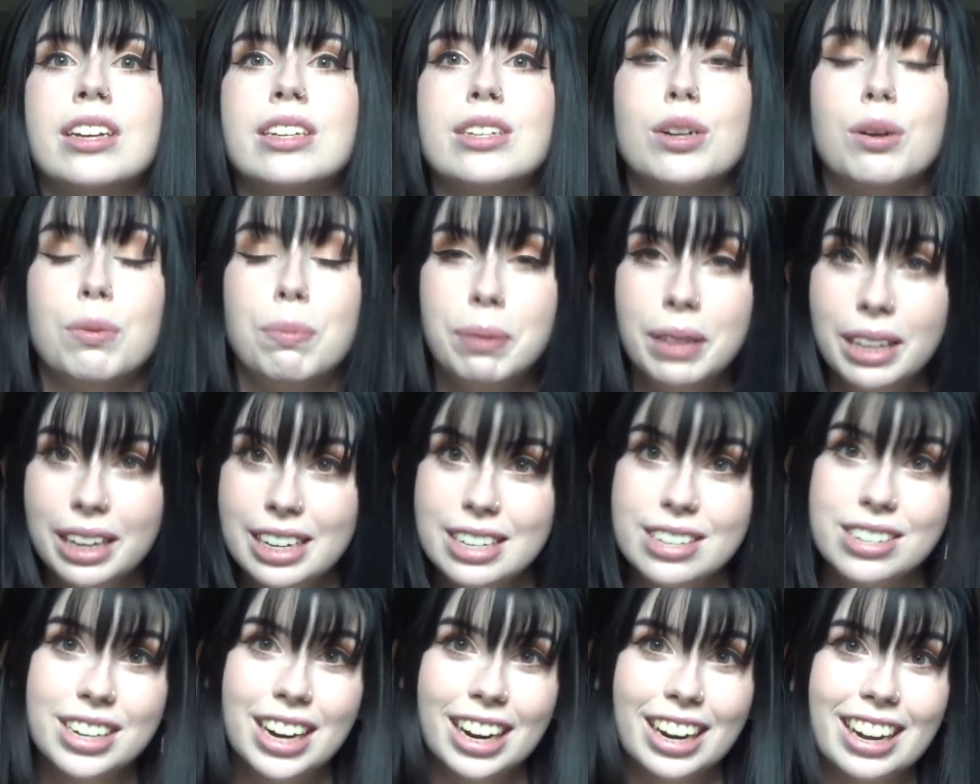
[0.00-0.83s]
So
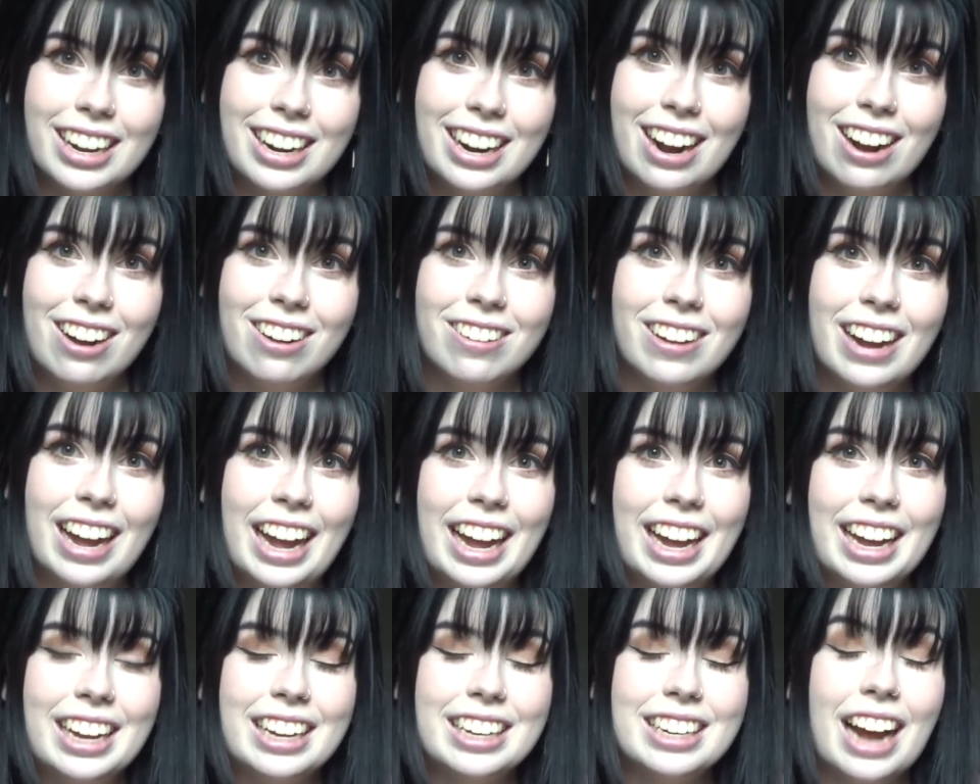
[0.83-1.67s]
please check it out,
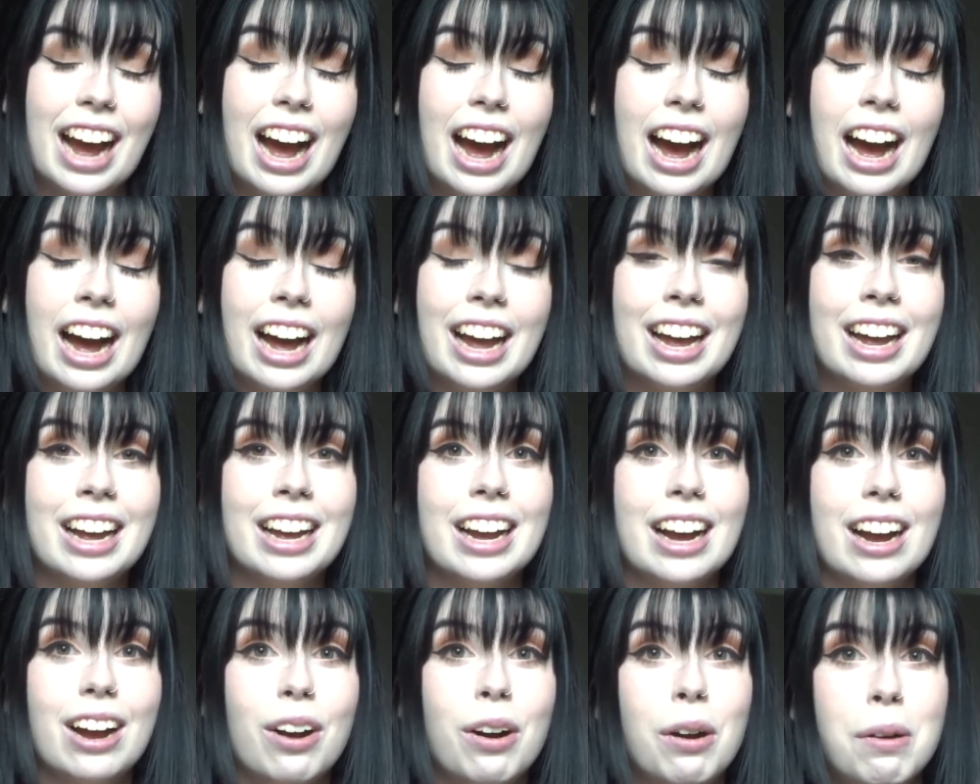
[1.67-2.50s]
and I
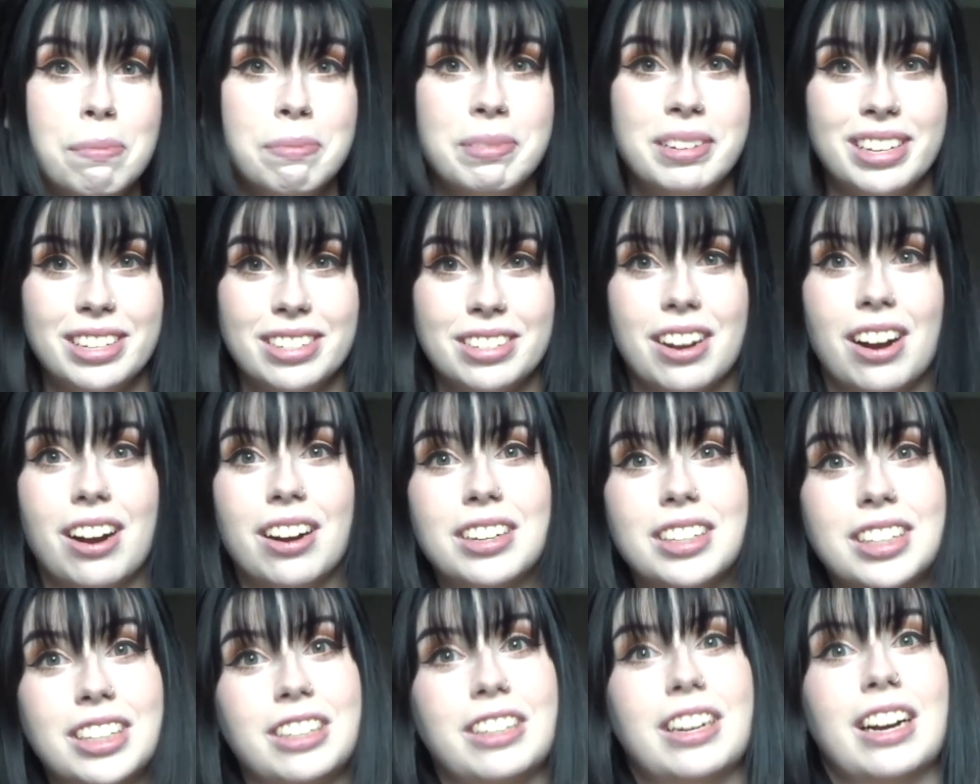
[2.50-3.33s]
hope to
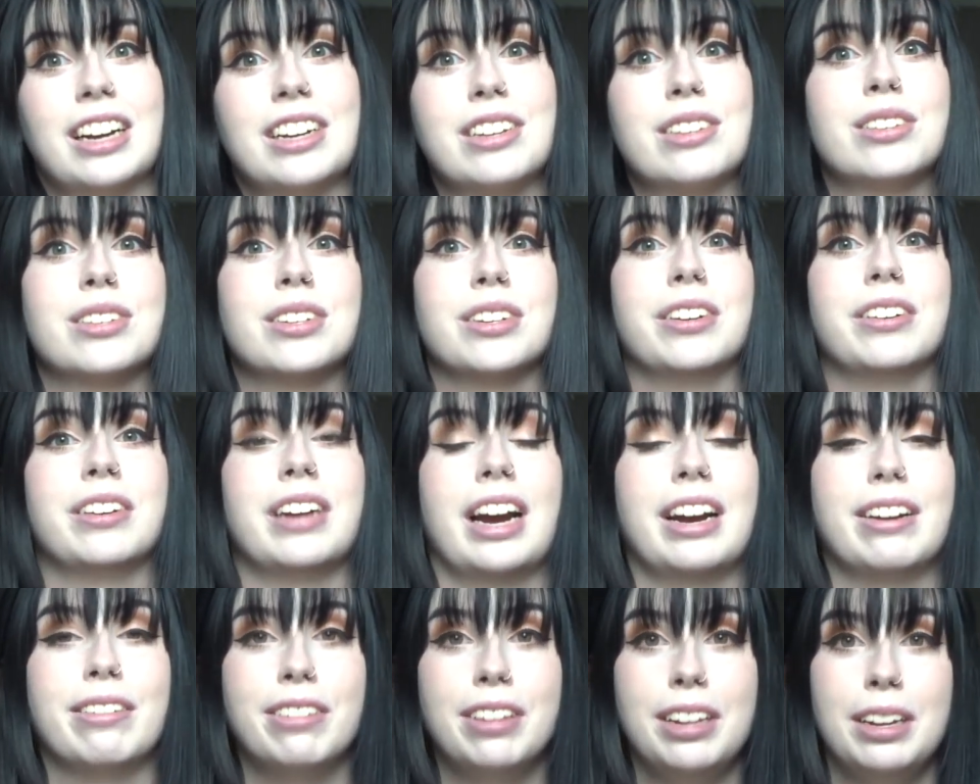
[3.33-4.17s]
talk to you guys soon.
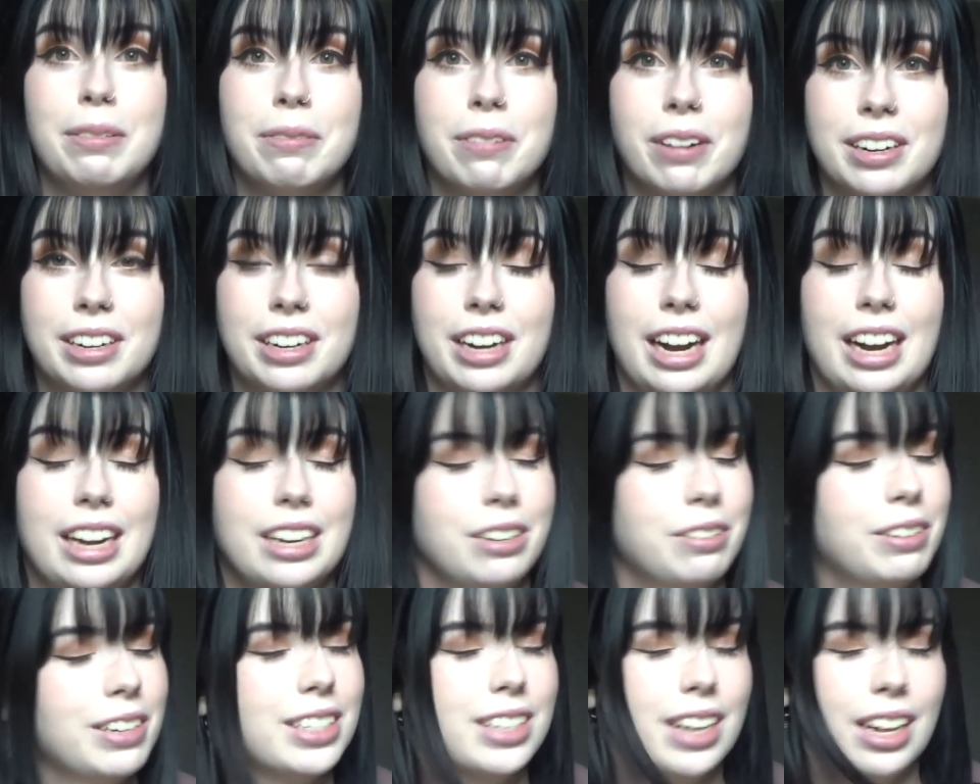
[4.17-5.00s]
I
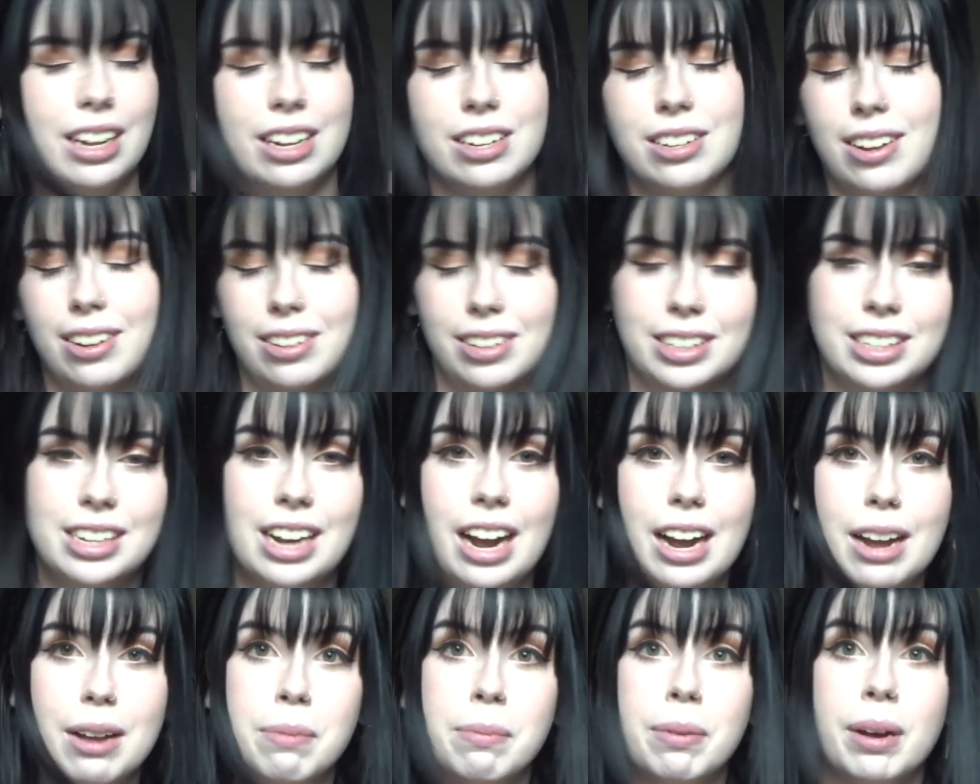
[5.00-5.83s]
know I say this all the
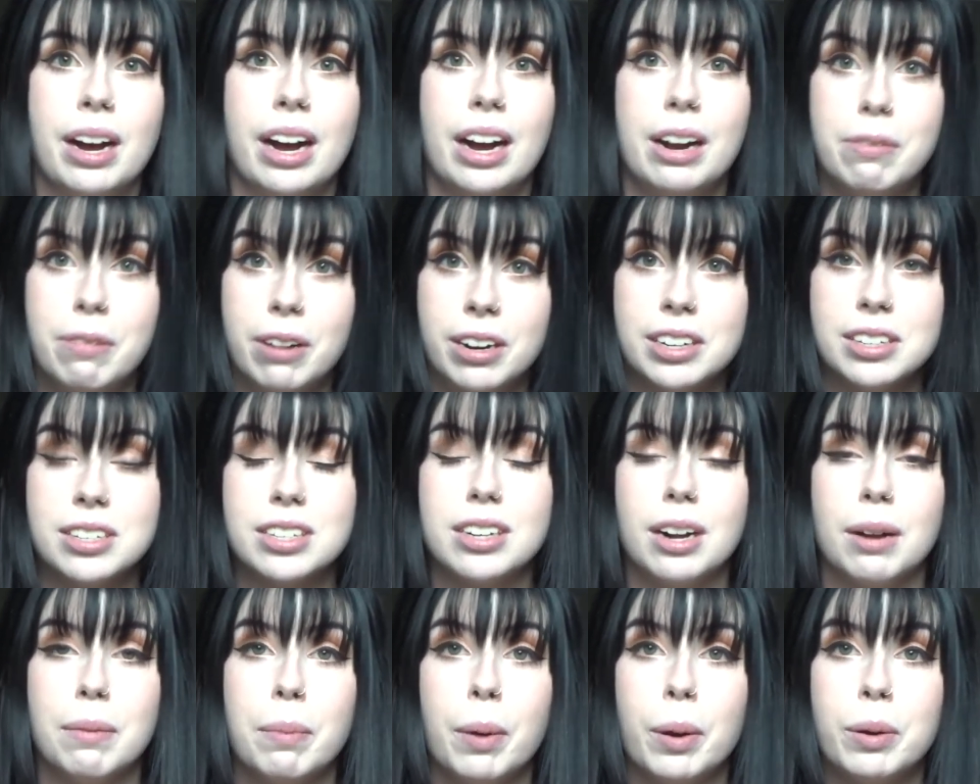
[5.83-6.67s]
time, but I wanna
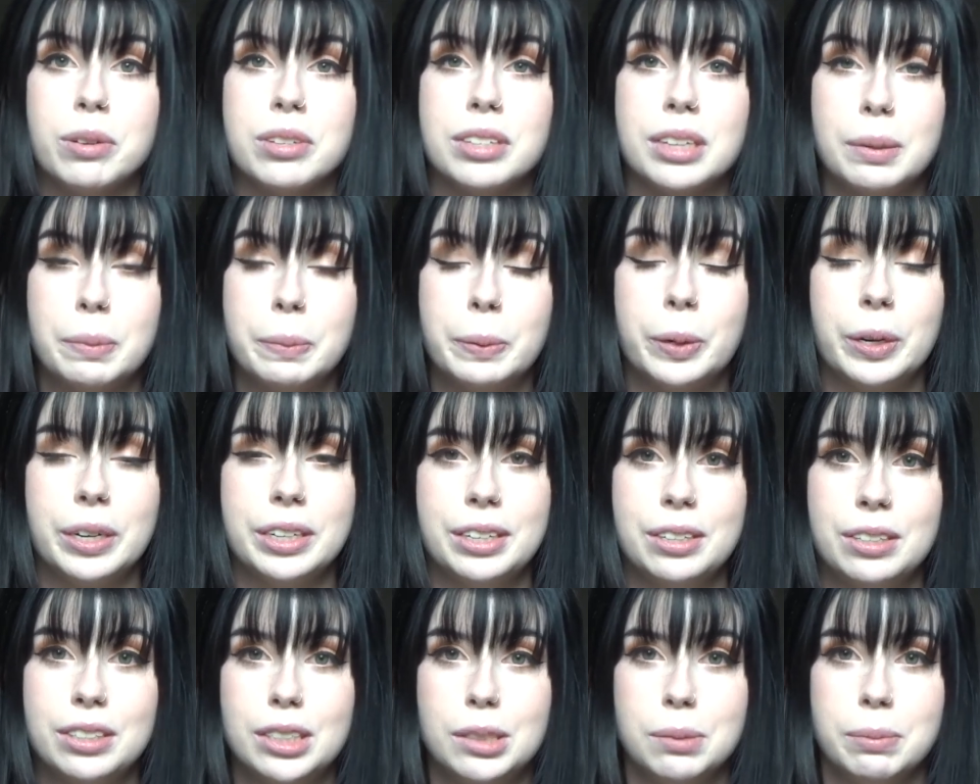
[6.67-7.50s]
start posting more on
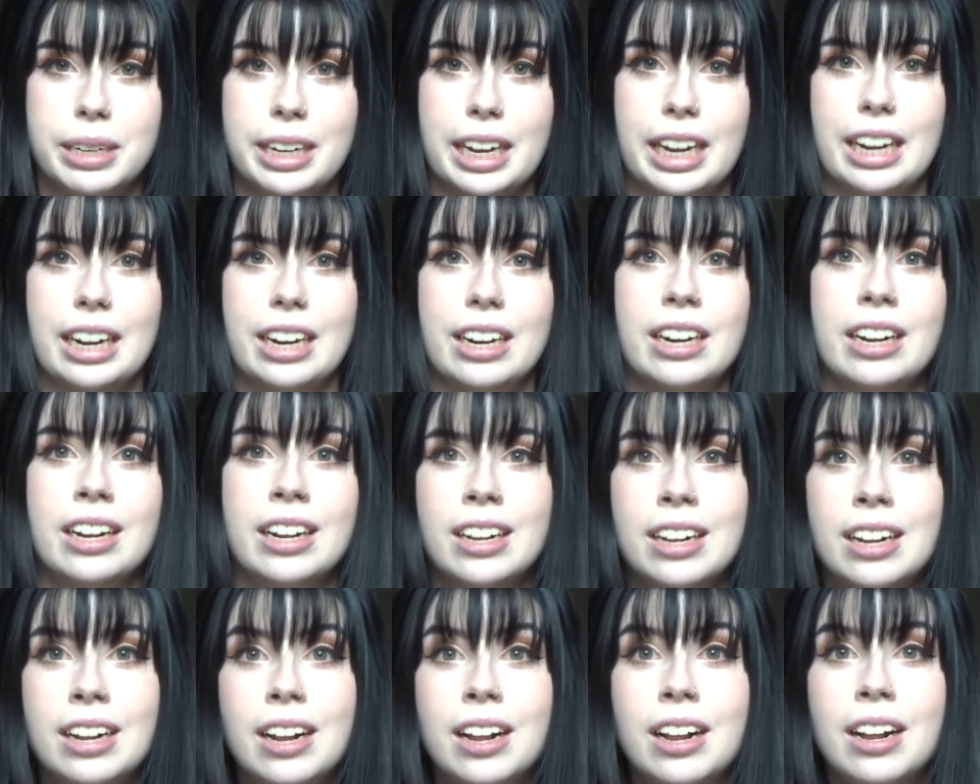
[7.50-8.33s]
YouTube again.
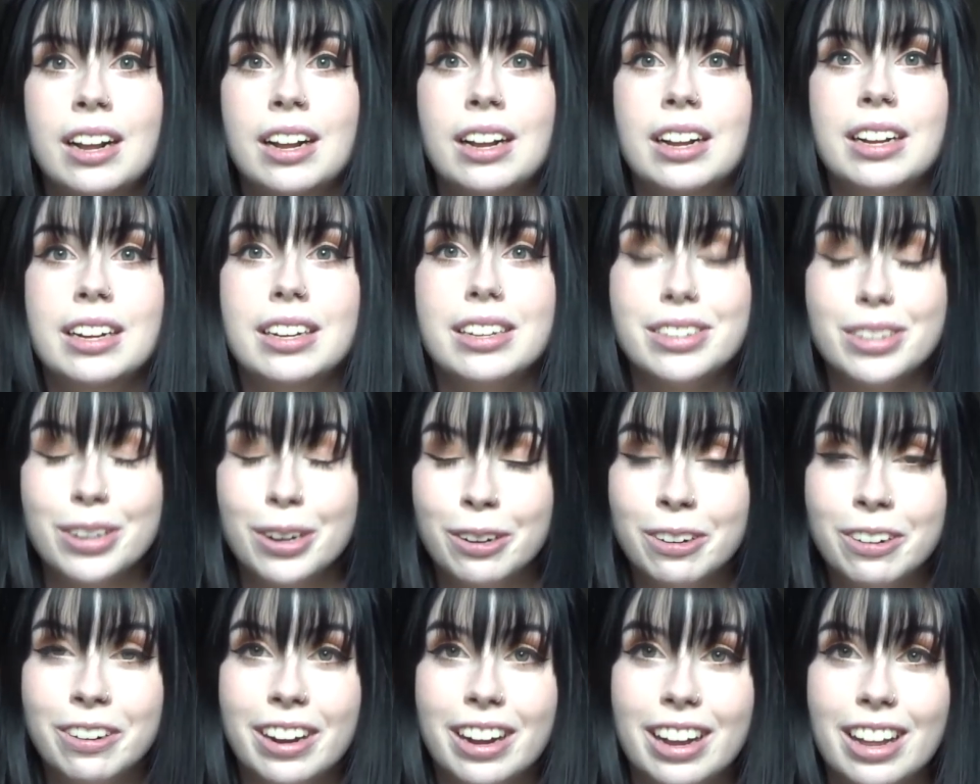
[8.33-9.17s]

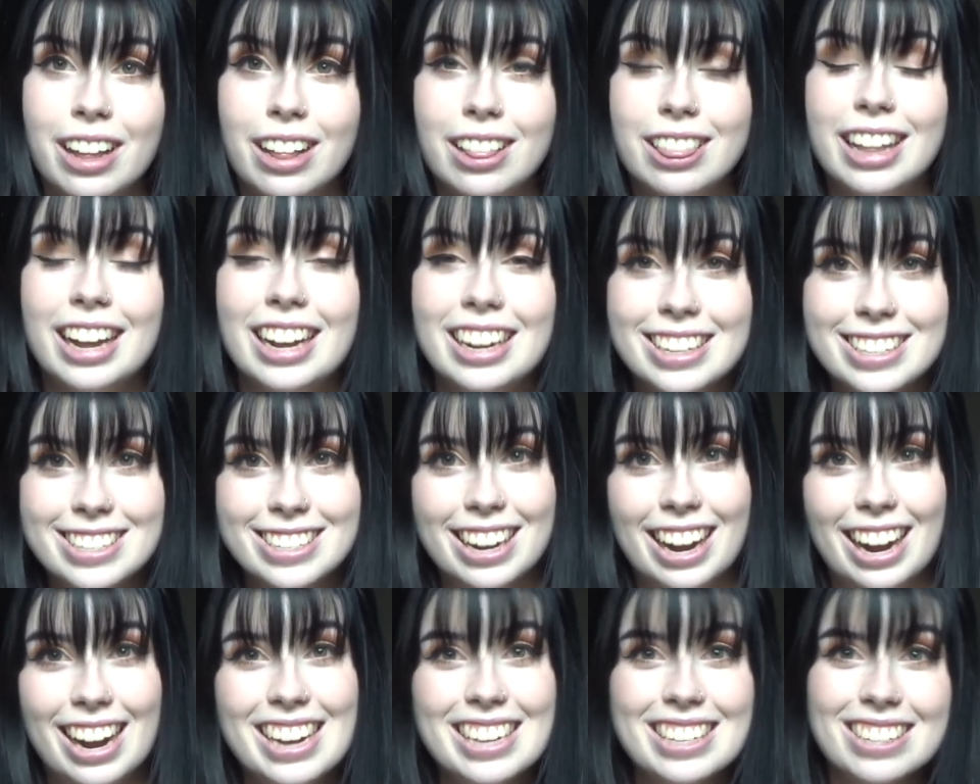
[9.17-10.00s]
So thanks
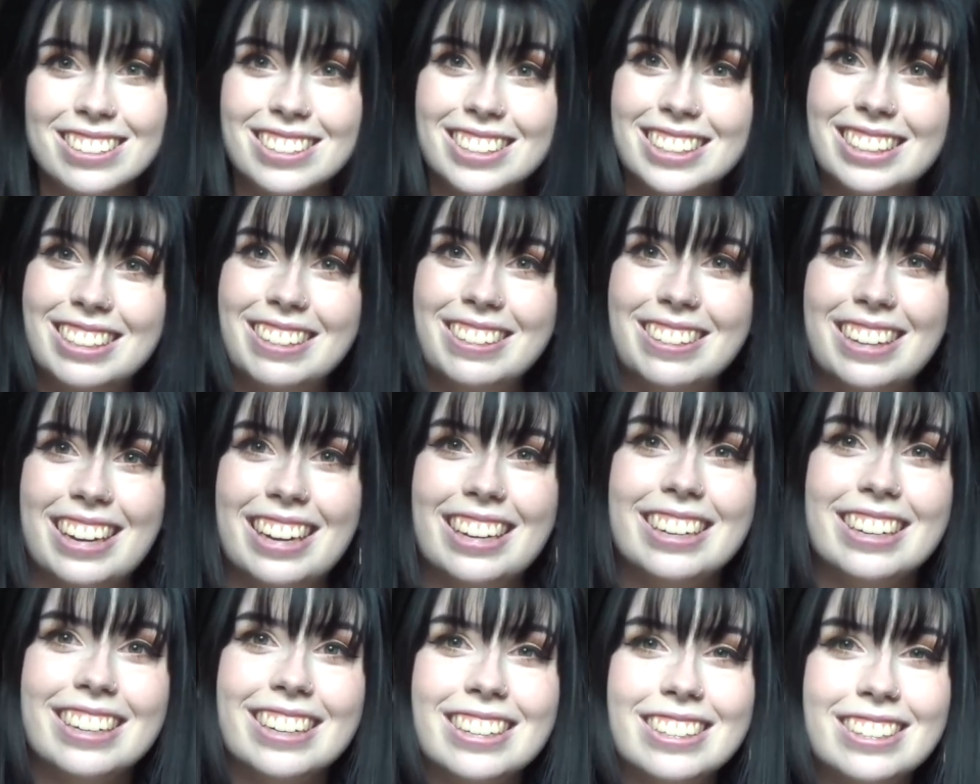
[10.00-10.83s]
guys, I'll see you
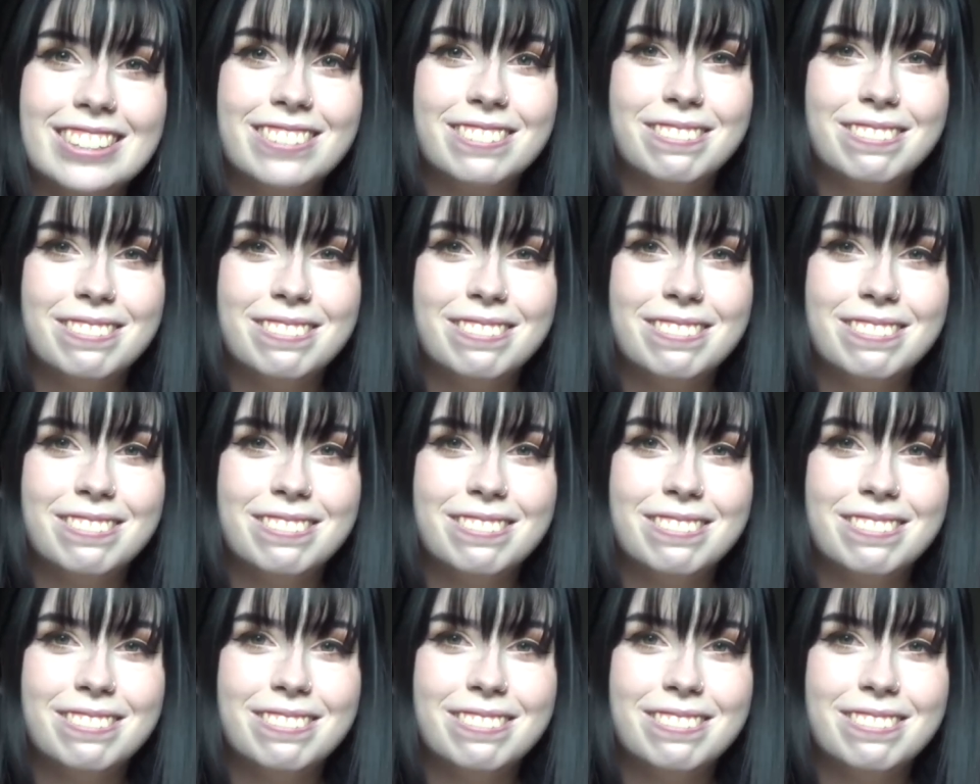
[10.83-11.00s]
later.